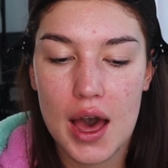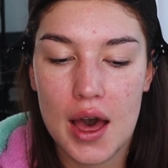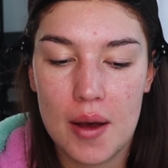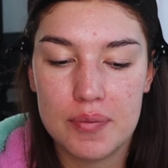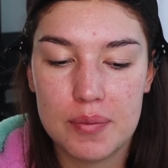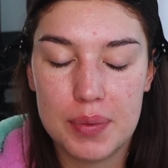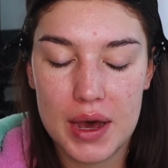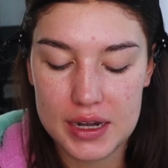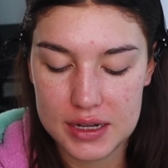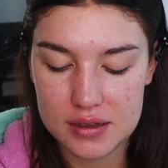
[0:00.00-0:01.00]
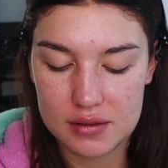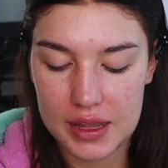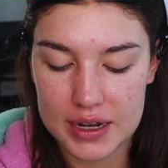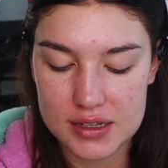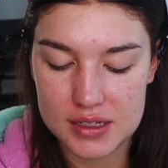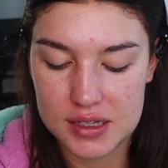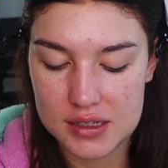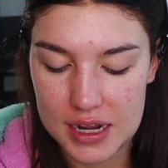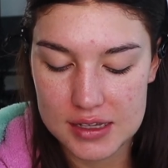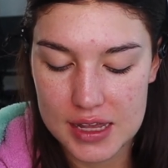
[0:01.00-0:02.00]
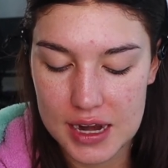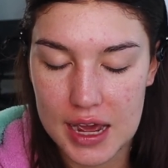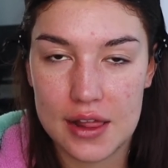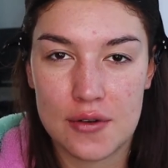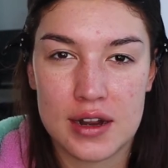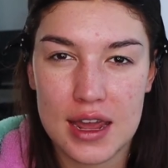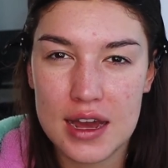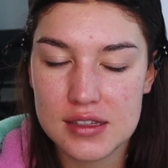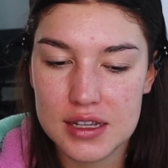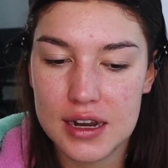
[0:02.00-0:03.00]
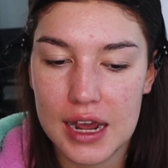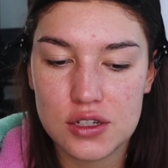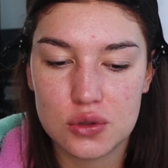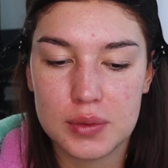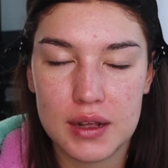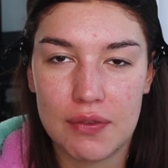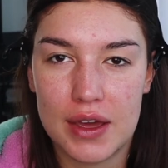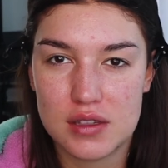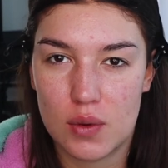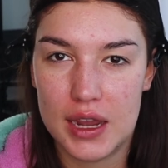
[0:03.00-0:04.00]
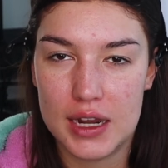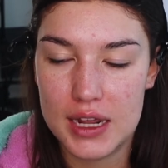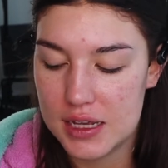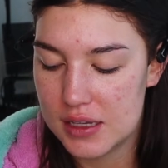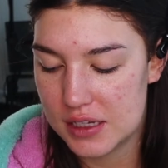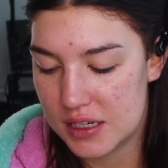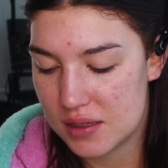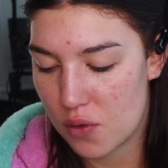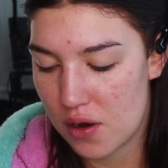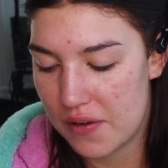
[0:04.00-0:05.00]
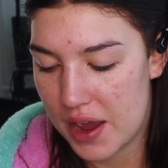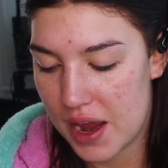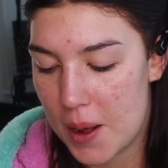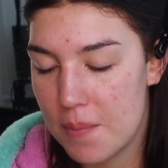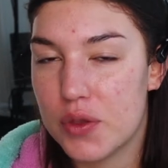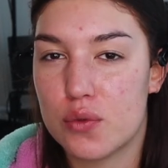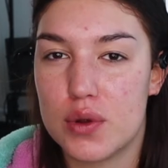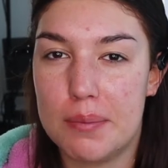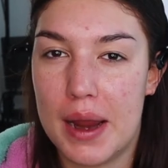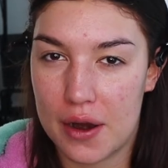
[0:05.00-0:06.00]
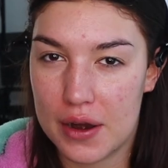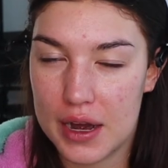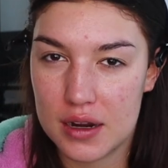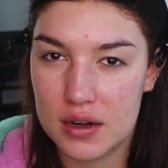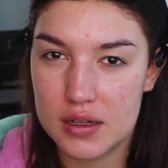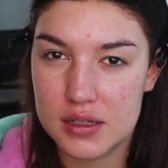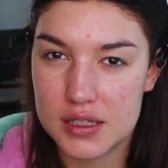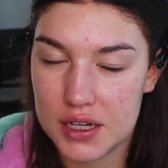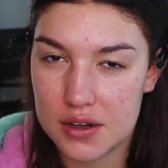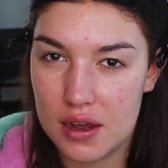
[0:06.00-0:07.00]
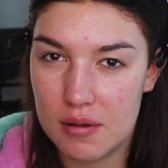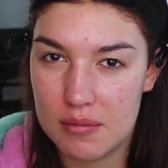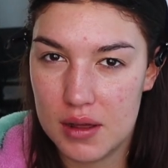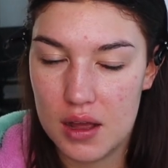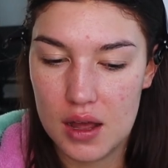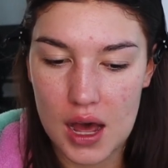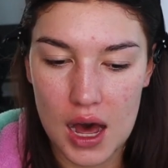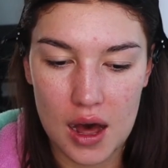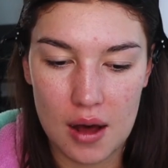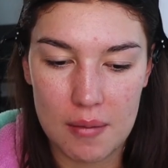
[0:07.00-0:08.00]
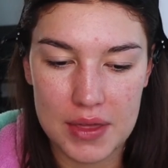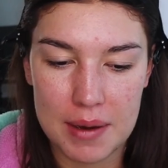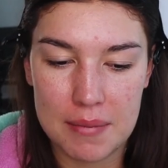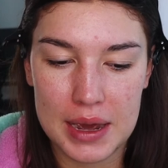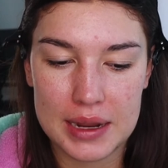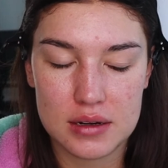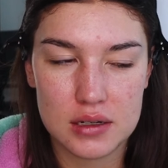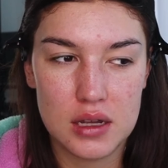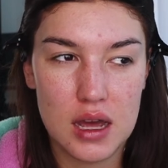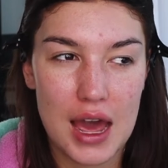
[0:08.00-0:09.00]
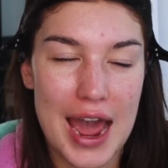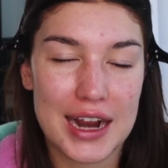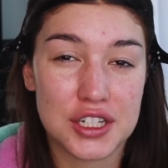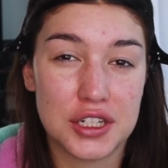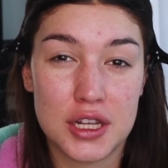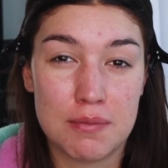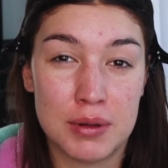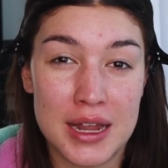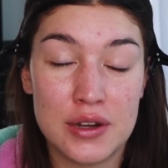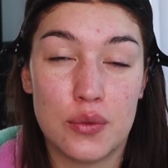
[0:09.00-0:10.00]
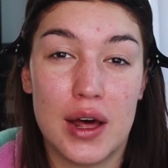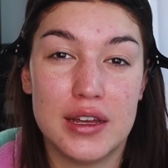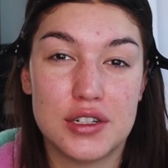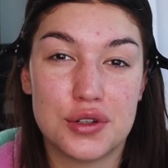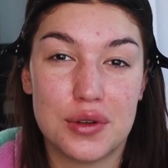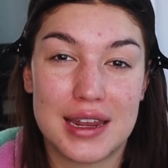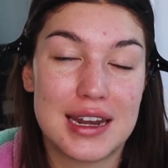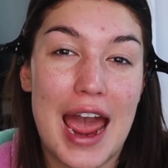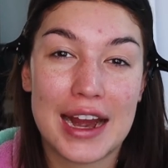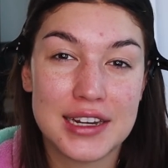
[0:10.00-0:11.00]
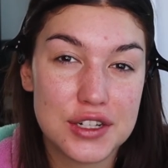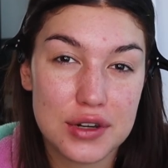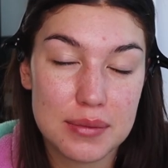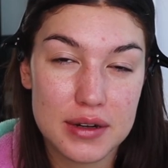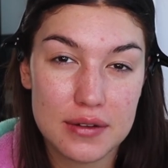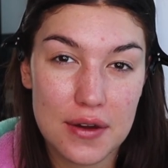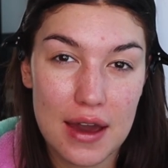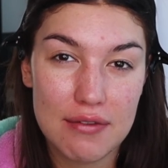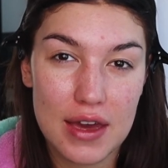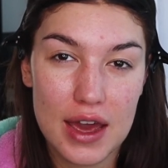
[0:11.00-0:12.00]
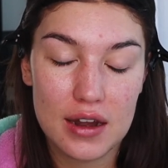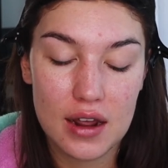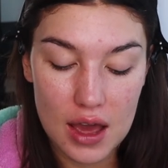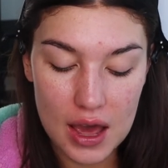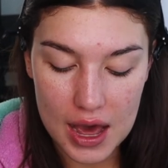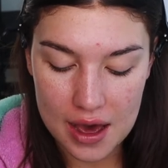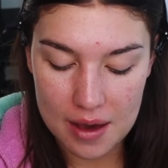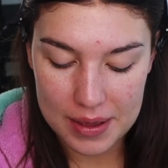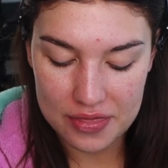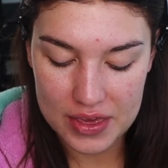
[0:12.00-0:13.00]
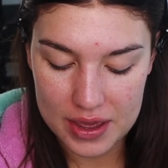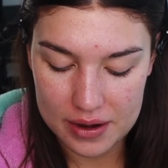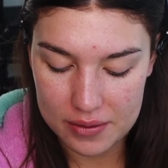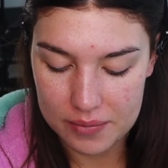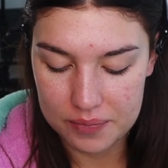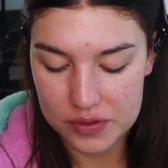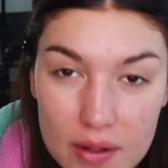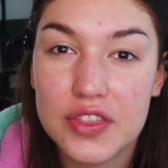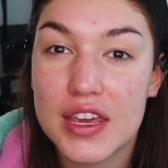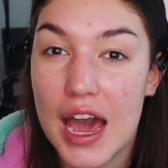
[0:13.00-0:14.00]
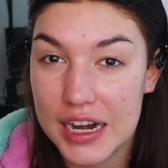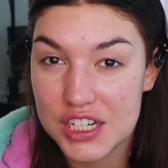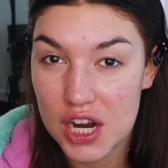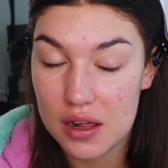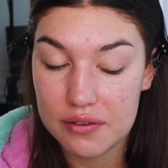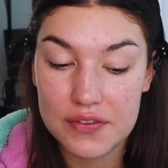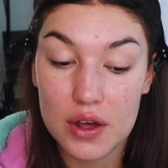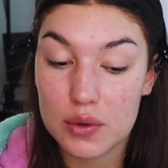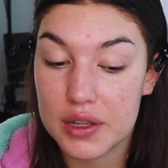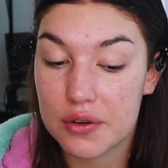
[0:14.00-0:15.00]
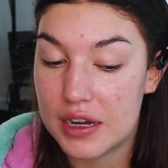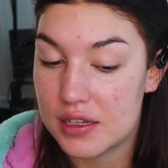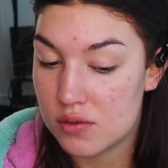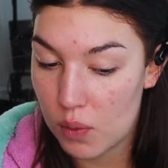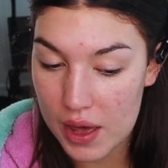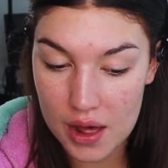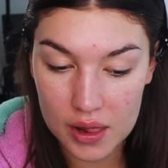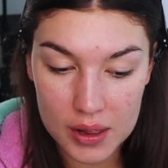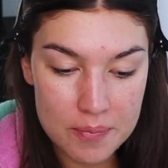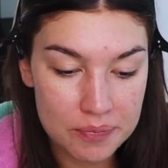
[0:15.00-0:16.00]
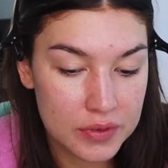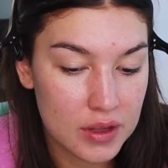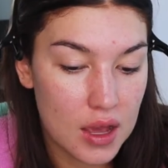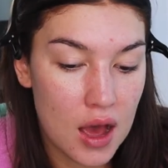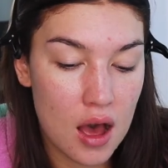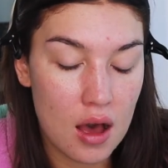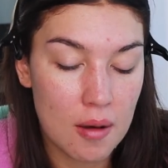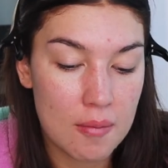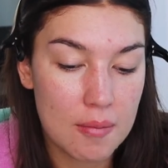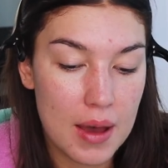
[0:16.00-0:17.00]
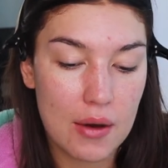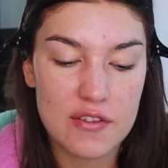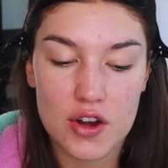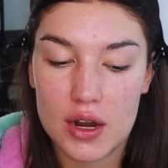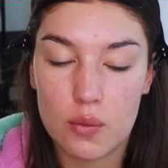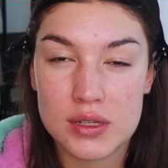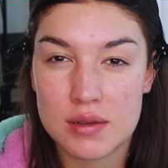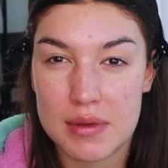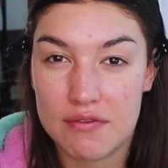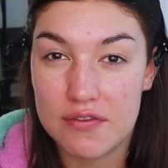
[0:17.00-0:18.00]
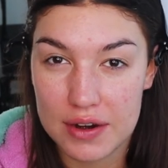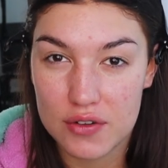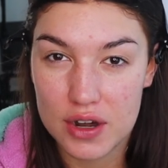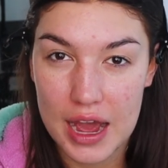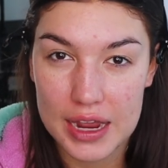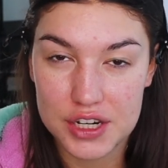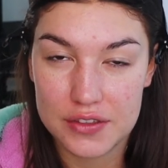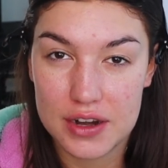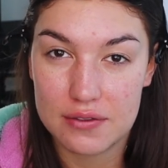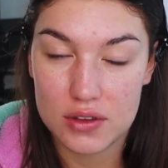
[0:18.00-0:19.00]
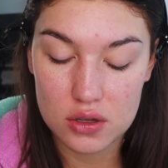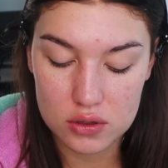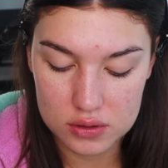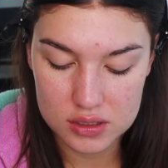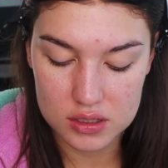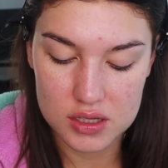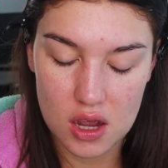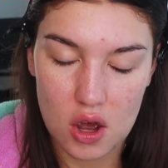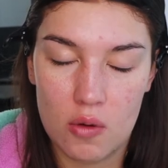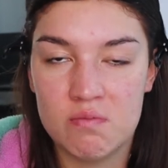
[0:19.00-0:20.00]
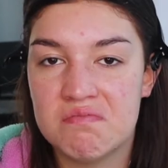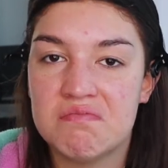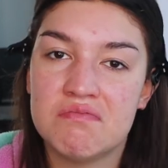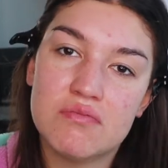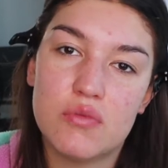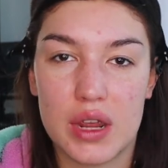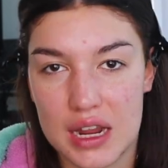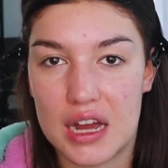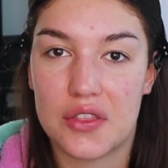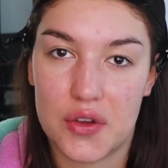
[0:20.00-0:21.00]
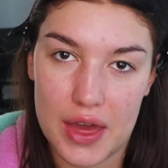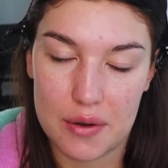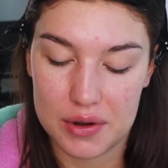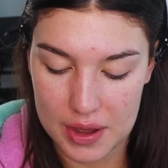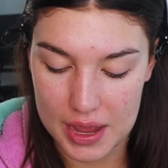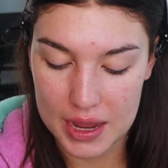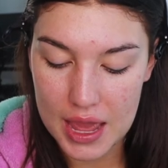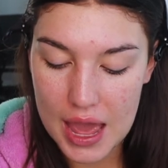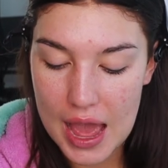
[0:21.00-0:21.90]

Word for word: Um, but like I said, since it has that hyaluronic acid, I do believe that's why it is. It is more of a repairing serum um, that might actually blend well into like an acne treatment if you have that. Um, and then the eye gel felt really great as well. Um, however, it wasn't my favorite eye gel that I've used, so we can kind of throw that one away.